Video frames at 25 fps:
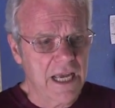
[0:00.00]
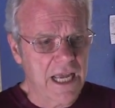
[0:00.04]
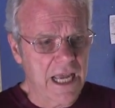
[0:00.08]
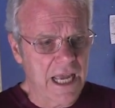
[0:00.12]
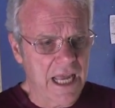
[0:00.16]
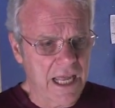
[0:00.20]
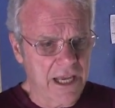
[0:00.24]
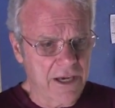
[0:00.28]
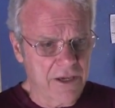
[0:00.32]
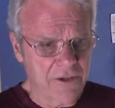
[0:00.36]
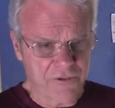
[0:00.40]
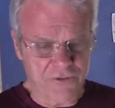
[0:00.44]

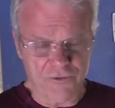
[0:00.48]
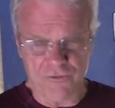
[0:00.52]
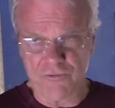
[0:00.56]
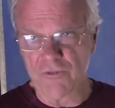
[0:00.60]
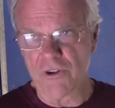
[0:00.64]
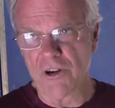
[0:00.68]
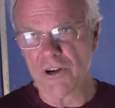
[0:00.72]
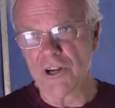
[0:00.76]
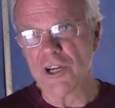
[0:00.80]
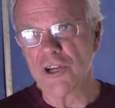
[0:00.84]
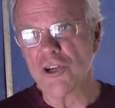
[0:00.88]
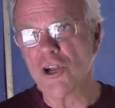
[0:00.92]
And it's
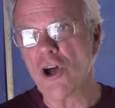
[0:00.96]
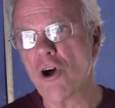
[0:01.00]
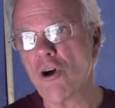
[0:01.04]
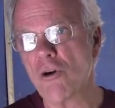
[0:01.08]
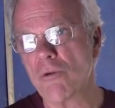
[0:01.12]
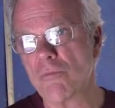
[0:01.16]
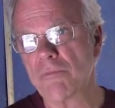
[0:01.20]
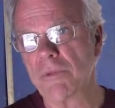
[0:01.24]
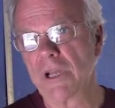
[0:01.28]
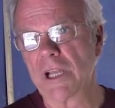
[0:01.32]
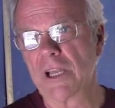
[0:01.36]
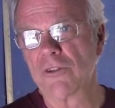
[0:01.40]
very
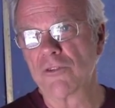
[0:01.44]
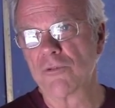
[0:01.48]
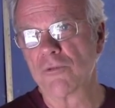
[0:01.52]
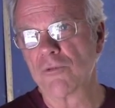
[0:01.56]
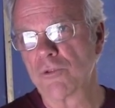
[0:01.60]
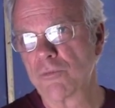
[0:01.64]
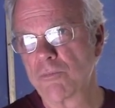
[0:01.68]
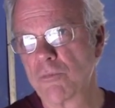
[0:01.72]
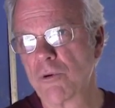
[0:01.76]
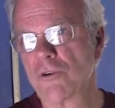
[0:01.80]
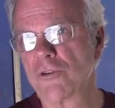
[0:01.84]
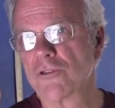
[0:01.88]
known because it
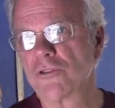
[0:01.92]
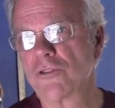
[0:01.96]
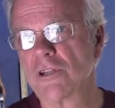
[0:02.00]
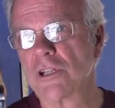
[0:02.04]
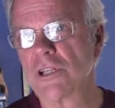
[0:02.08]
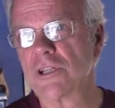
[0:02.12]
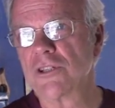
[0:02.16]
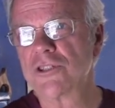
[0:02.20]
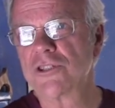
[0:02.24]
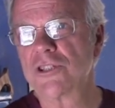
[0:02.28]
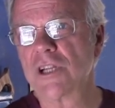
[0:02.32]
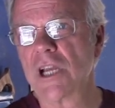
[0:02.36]
was
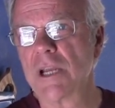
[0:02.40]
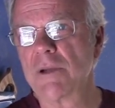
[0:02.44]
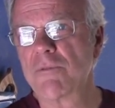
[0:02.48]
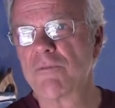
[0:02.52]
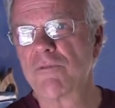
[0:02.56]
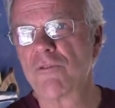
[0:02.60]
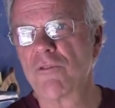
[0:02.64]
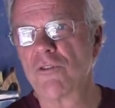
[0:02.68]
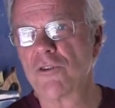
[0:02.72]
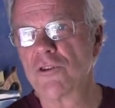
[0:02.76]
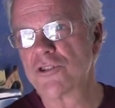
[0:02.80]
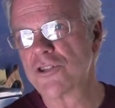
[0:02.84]
personally shaped
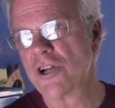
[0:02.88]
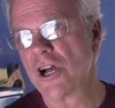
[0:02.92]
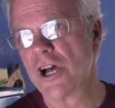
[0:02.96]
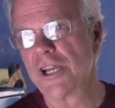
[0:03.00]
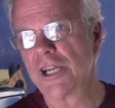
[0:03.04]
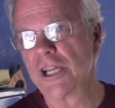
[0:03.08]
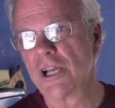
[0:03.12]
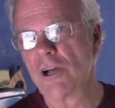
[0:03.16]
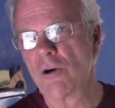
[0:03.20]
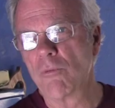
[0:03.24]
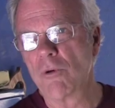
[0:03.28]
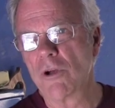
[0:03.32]
for
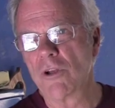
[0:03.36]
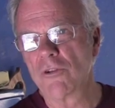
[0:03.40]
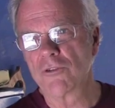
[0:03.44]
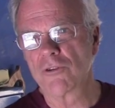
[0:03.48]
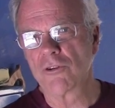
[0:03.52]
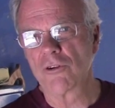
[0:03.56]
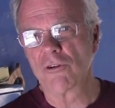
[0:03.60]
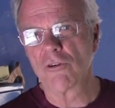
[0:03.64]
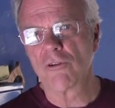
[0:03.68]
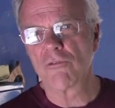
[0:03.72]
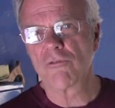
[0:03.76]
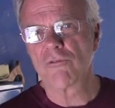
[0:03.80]
John Elwell's
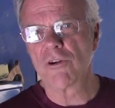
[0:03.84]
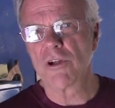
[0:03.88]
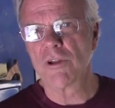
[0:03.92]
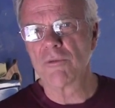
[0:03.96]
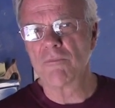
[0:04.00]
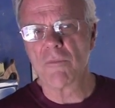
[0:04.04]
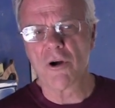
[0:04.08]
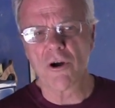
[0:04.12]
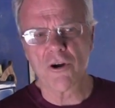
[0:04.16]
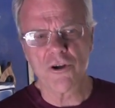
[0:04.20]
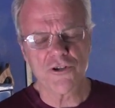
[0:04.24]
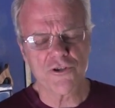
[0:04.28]

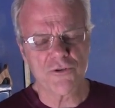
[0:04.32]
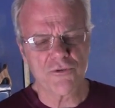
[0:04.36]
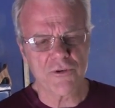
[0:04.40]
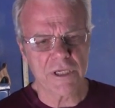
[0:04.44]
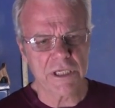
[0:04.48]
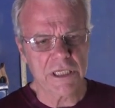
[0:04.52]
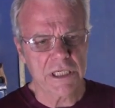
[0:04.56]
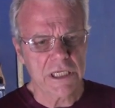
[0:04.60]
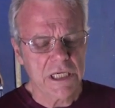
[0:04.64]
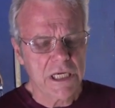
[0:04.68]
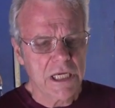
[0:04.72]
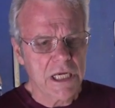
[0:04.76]
girlfriend,
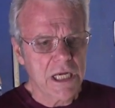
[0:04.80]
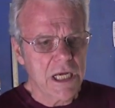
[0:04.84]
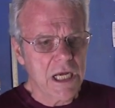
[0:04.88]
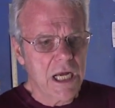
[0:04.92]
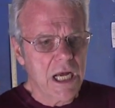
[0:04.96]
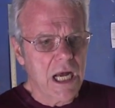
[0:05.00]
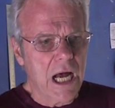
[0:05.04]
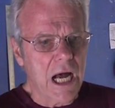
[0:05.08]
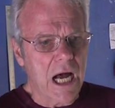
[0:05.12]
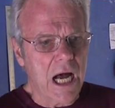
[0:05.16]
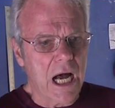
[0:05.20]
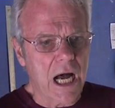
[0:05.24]
Marjorie.
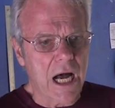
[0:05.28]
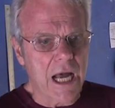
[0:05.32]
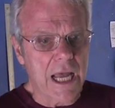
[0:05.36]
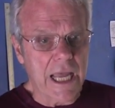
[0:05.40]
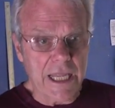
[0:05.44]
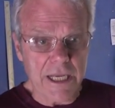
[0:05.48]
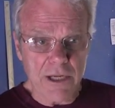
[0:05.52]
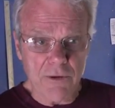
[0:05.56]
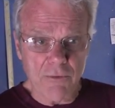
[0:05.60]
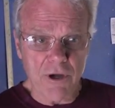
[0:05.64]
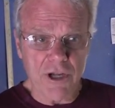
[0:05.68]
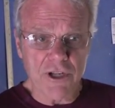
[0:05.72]

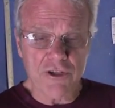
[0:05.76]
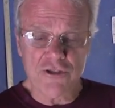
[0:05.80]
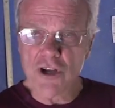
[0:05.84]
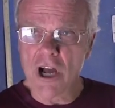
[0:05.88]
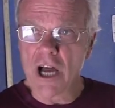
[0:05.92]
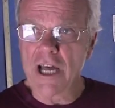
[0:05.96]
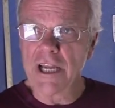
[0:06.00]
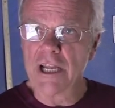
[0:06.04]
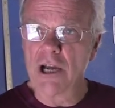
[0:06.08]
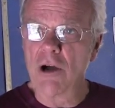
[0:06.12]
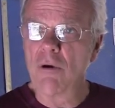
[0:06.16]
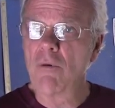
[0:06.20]
Anyway,
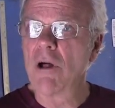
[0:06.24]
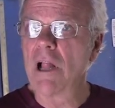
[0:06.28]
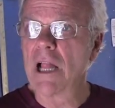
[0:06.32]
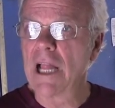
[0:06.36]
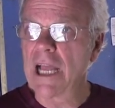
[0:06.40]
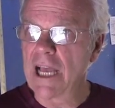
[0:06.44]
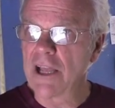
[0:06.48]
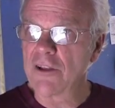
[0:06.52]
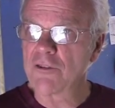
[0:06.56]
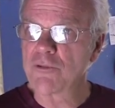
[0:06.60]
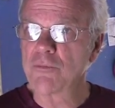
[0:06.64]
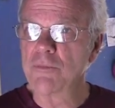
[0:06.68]
John Elwell
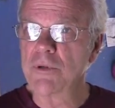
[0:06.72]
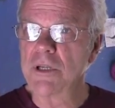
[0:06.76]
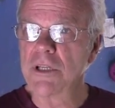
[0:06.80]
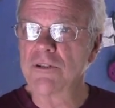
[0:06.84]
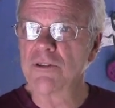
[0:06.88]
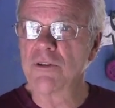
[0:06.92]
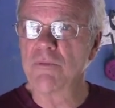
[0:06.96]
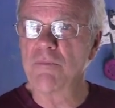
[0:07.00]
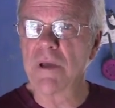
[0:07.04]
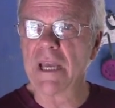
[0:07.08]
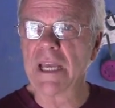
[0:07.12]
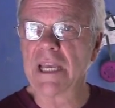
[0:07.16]
asked me
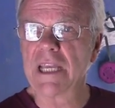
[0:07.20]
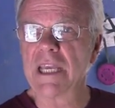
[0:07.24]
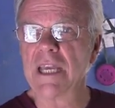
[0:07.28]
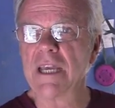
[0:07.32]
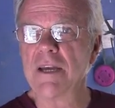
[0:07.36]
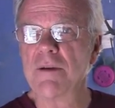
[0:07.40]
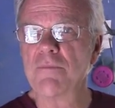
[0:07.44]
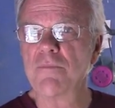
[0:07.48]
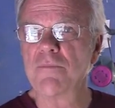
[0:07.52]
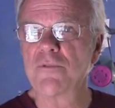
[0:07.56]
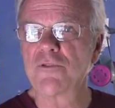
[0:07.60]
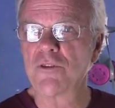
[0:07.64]
to make
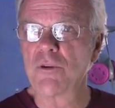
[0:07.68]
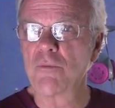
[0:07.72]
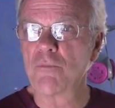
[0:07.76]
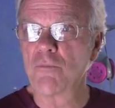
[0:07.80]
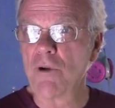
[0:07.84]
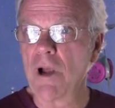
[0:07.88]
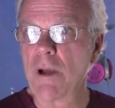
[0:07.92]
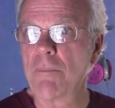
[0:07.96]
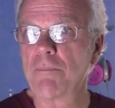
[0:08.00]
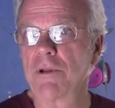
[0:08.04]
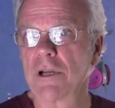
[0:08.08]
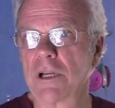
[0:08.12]
him some
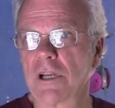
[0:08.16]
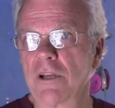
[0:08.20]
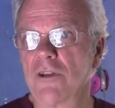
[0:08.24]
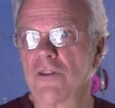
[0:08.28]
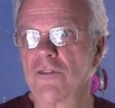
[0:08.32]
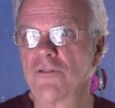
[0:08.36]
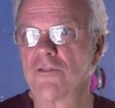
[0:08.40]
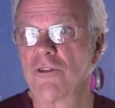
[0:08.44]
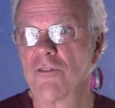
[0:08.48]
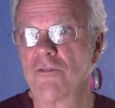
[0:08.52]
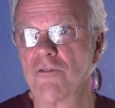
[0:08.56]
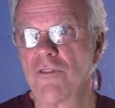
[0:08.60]

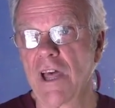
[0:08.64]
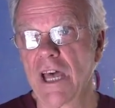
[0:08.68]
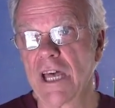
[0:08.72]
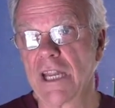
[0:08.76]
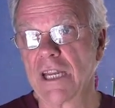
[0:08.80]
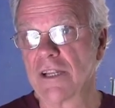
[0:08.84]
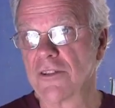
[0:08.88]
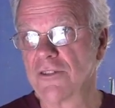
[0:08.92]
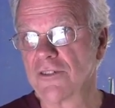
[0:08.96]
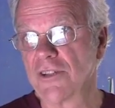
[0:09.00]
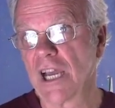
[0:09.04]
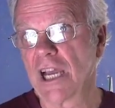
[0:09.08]
replicas of that
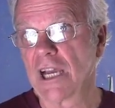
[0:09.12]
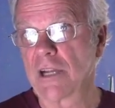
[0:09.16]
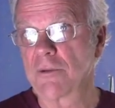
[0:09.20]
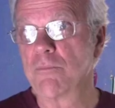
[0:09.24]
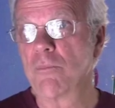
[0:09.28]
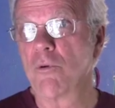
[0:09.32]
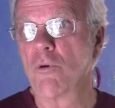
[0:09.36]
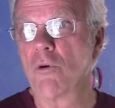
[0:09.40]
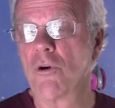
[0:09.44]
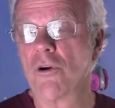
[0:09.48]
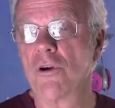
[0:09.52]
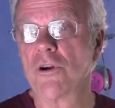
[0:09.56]

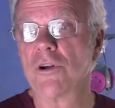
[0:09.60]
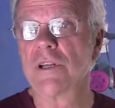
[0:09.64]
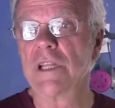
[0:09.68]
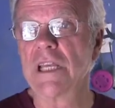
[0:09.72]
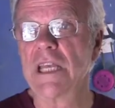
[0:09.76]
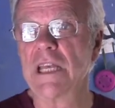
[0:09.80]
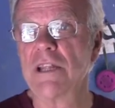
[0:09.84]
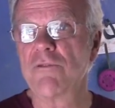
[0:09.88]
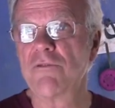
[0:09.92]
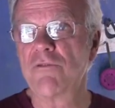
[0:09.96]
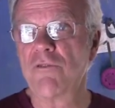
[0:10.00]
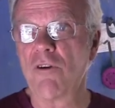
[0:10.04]
exact board
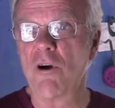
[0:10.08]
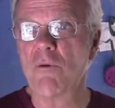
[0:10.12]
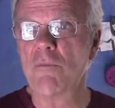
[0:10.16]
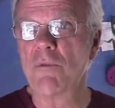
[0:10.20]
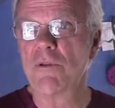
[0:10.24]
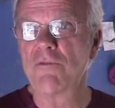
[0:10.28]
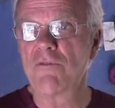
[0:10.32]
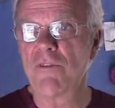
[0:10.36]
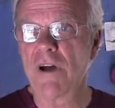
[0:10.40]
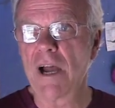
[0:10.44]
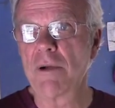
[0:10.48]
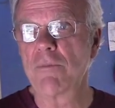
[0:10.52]
in foam
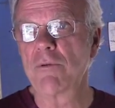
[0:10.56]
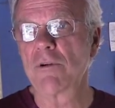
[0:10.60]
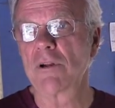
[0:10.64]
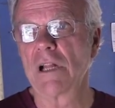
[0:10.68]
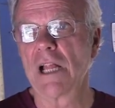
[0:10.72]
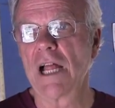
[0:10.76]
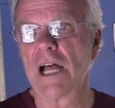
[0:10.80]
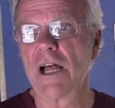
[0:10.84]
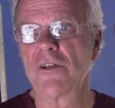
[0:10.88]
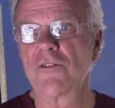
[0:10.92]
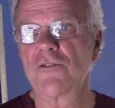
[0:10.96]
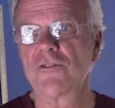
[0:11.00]
and
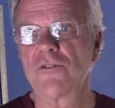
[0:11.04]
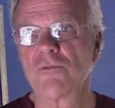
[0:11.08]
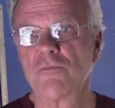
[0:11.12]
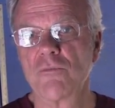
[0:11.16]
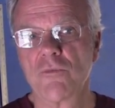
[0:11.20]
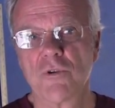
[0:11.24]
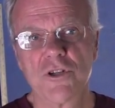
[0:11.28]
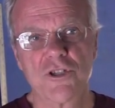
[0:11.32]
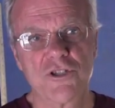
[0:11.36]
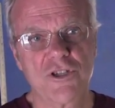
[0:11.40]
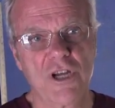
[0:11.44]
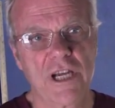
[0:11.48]
fiberglass,
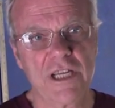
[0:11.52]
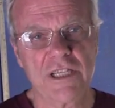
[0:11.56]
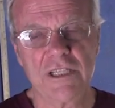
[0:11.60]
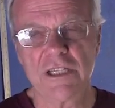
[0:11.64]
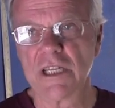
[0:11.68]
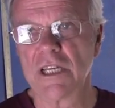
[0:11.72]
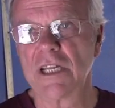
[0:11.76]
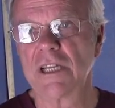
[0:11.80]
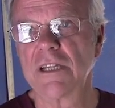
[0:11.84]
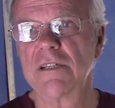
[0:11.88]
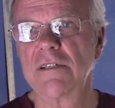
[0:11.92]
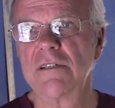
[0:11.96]
which I
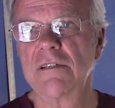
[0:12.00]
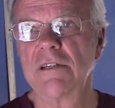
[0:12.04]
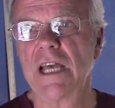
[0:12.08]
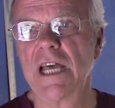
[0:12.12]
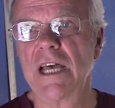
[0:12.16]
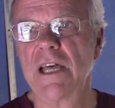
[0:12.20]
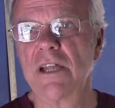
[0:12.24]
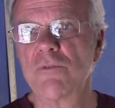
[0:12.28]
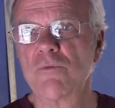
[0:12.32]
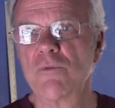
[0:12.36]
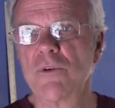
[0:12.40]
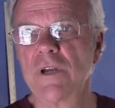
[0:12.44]
did,
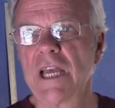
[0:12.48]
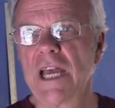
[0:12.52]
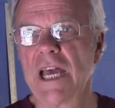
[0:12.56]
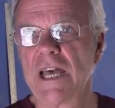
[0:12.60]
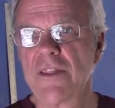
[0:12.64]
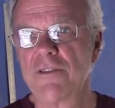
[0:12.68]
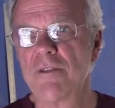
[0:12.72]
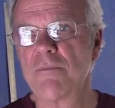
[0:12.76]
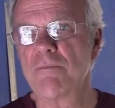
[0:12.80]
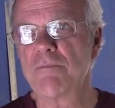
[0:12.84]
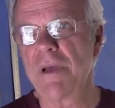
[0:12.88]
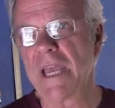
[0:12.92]
and we
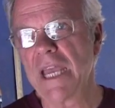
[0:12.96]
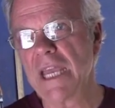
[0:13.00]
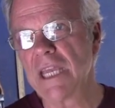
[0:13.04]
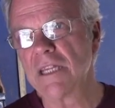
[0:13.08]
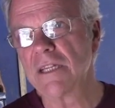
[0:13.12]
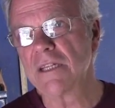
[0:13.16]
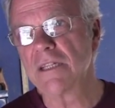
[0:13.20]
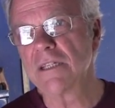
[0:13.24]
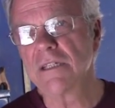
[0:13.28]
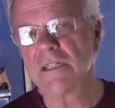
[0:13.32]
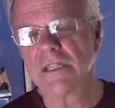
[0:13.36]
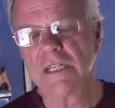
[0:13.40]
had them
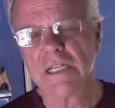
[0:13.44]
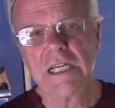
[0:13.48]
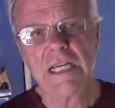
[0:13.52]
painted